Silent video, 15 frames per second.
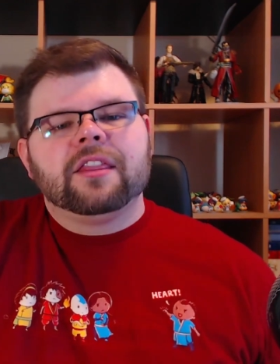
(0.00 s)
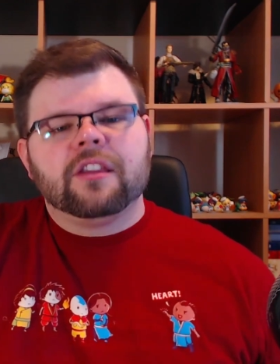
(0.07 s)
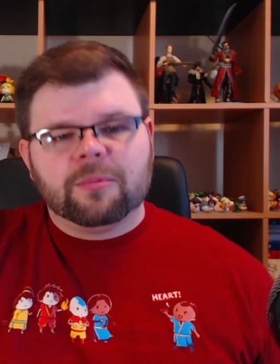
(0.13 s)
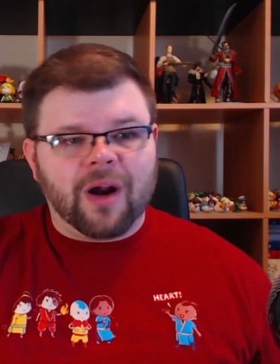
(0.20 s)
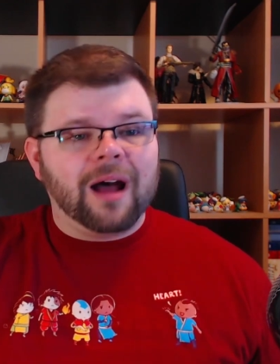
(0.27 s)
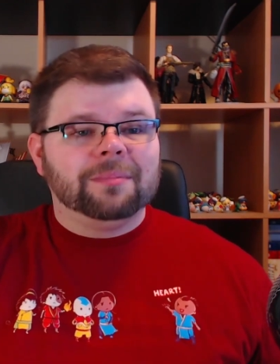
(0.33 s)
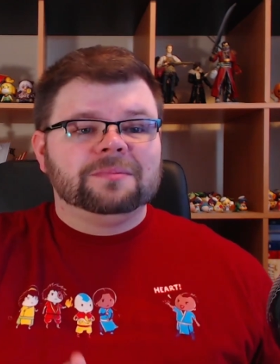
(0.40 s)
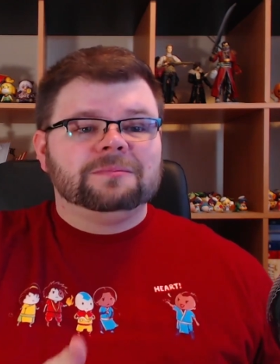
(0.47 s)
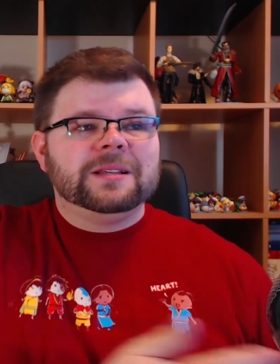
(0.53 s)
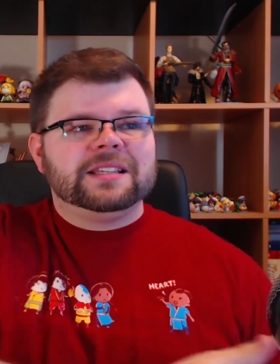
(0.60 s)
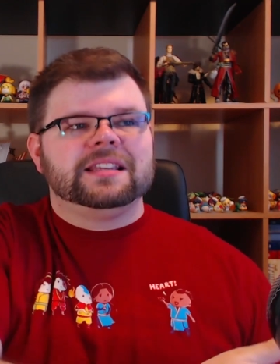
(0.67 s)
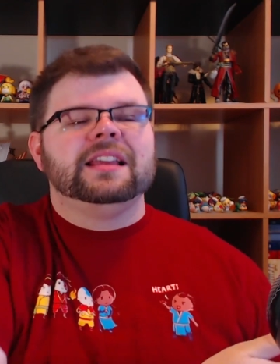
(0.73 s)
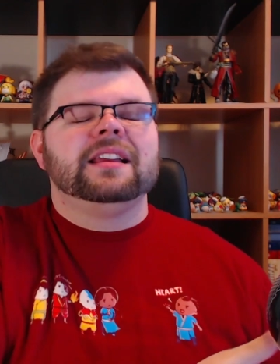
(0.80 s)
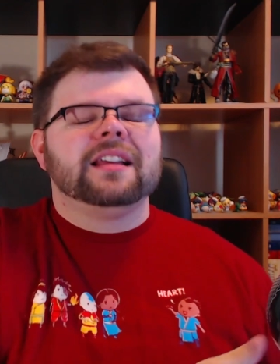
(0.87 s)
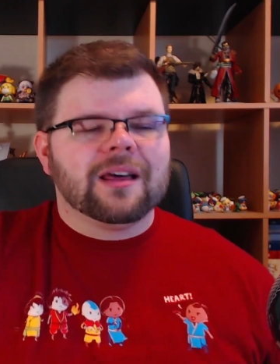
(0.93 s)
they're probably
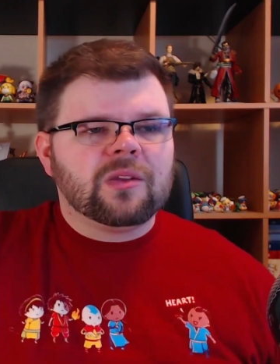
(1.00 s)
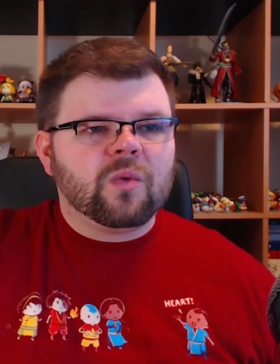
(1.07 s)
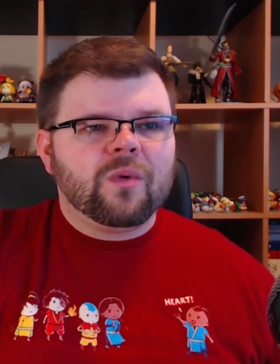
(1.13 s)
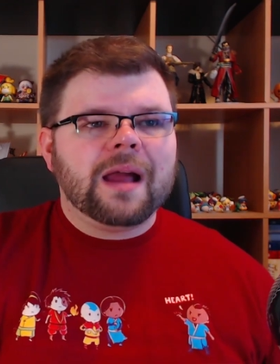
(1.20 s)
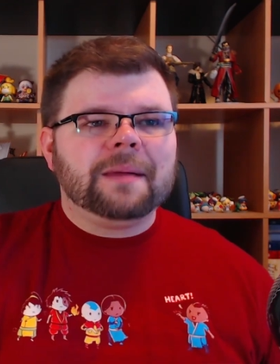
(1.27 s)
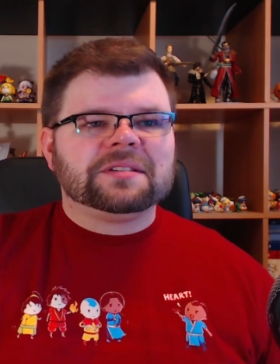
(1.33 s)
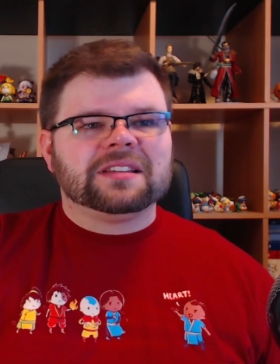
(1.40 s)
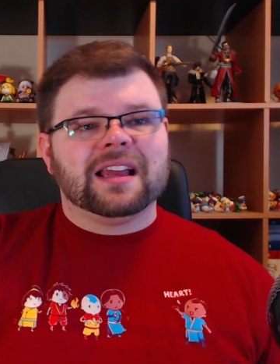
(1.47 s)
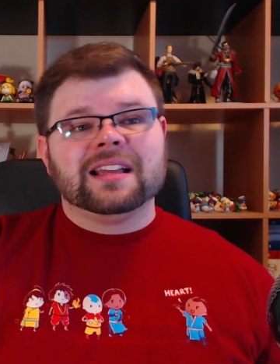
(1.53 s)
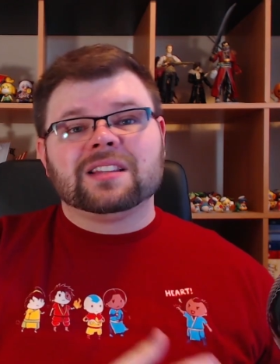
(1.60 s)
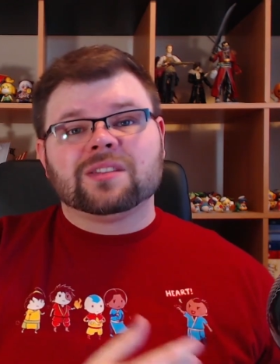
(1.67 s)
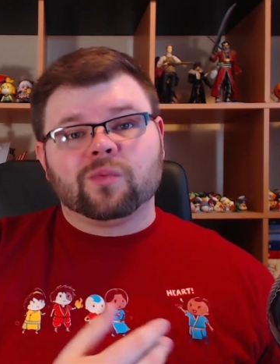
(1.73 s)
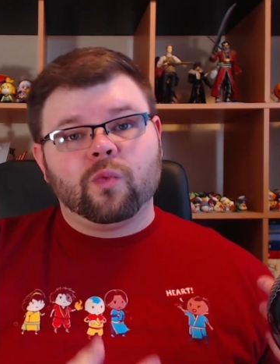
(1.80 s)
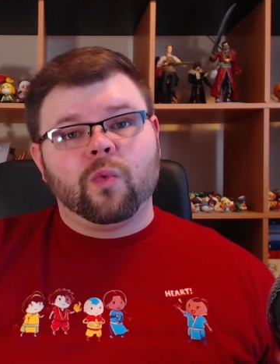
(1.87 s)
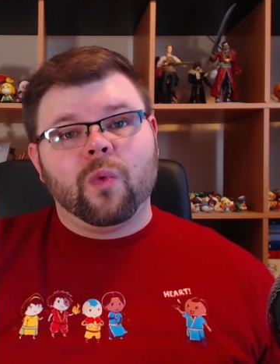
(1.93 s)
seeing other
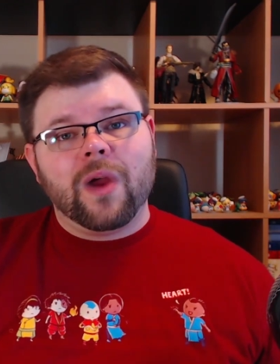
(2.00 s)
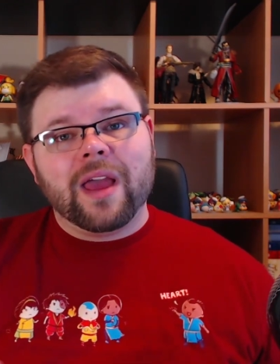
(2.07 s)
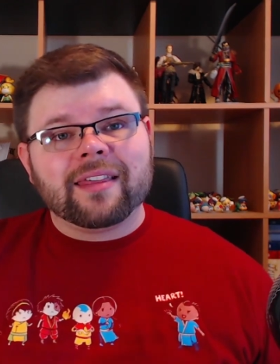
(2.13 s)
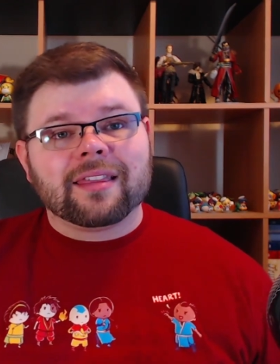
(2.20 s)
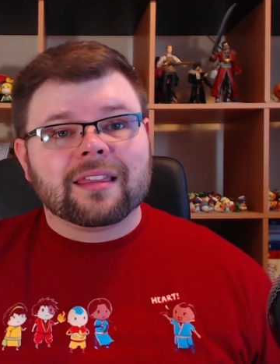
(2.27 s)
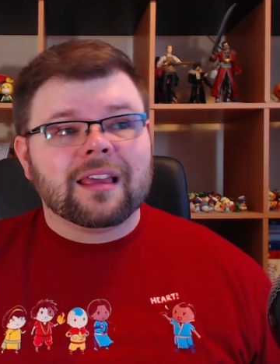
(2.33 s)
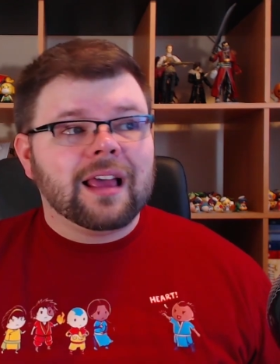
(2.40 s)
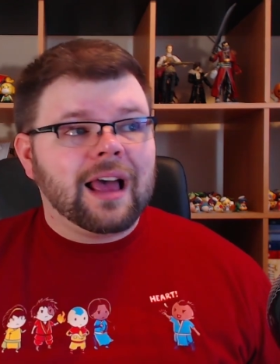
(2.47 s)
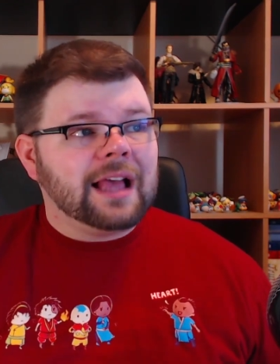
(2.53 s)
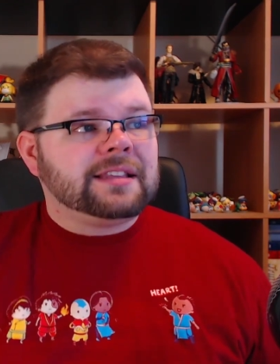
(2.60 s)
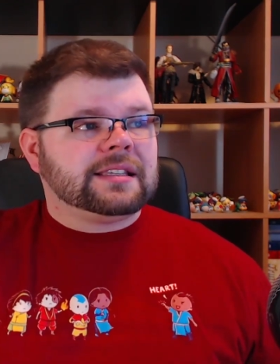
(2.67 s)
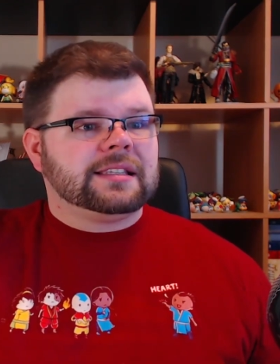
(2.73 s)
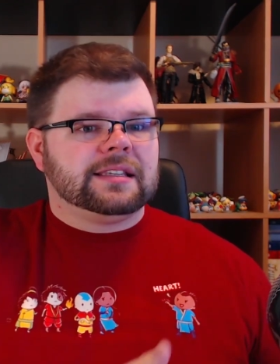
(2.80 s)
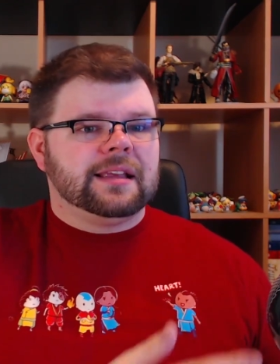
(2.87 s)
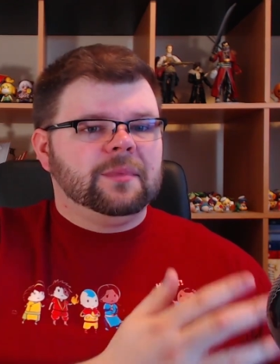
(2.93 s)
websites with a
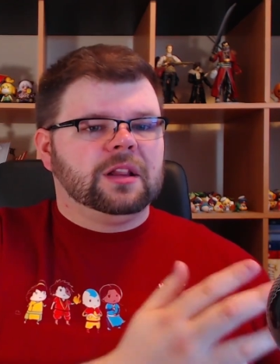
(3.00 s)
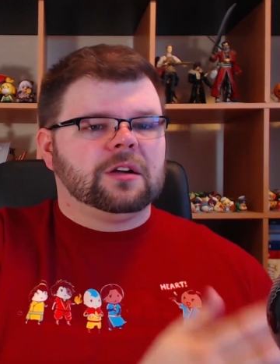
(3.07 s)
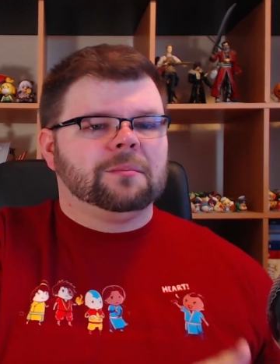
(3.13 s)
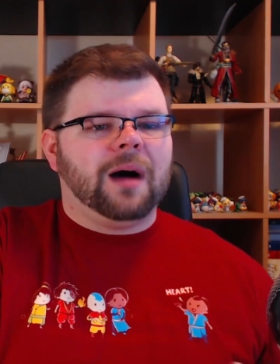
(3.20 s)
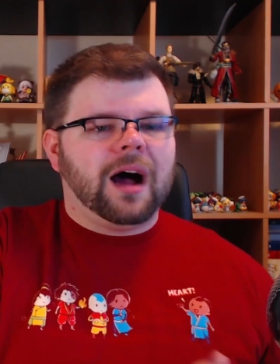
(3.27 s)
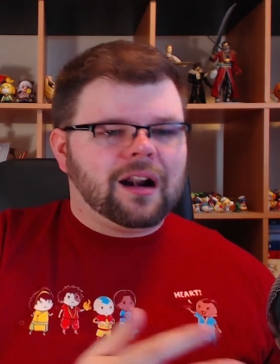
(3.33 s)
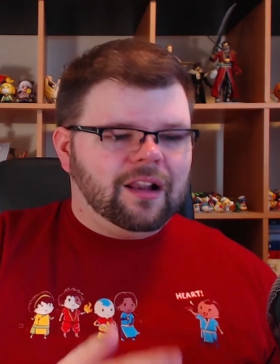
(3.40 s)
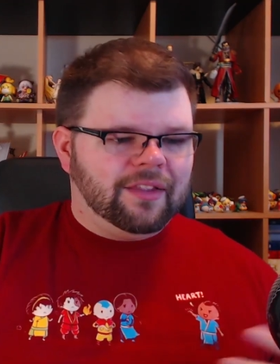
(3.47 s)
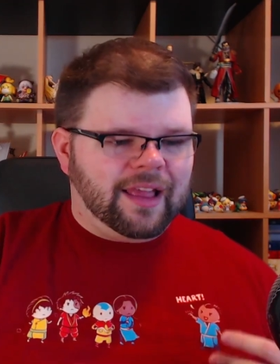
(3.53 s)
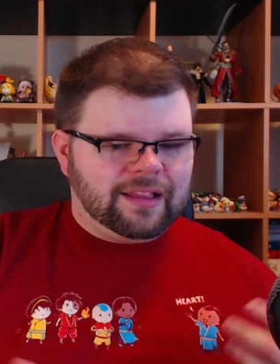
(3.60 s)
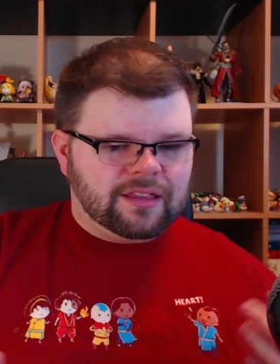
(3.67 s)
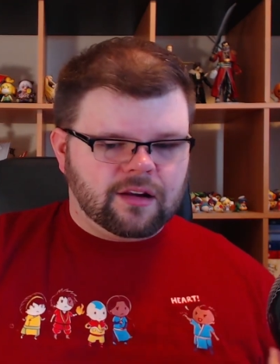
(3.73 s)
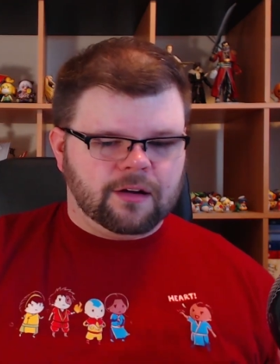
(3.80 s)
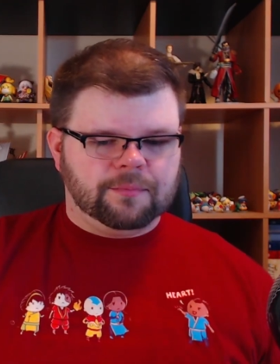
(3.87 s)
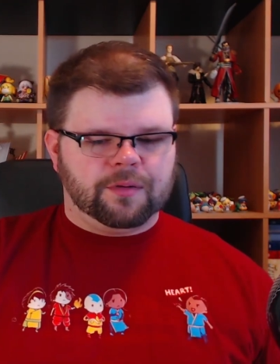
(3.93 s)
similar model
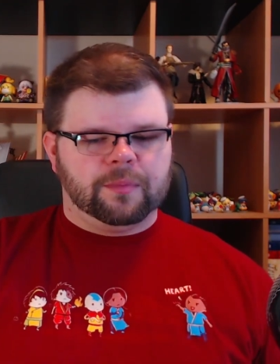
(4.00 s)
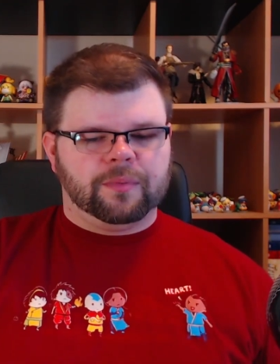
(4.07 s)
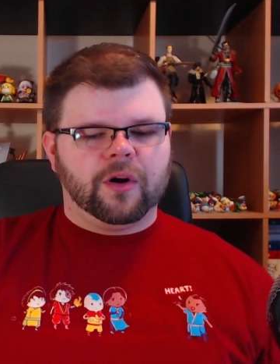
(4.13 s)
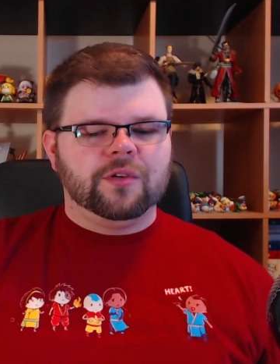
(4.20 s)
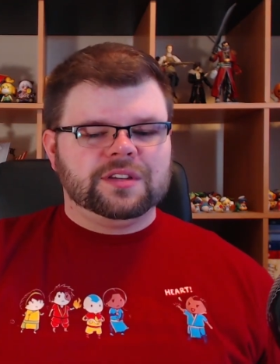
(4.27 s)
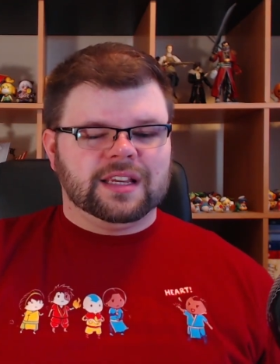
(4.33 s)
that they're proposing